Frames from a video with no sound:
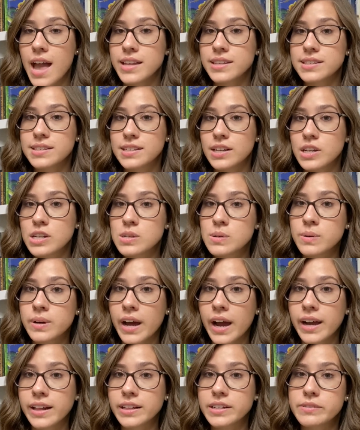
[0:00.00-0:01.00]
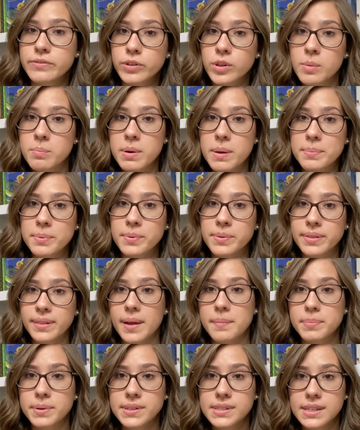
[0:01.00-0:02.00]
and sent to an island full of people with
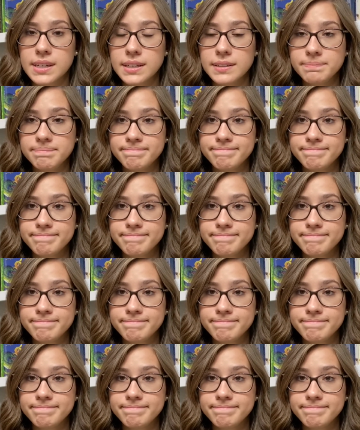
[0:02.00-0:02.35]
leprosy?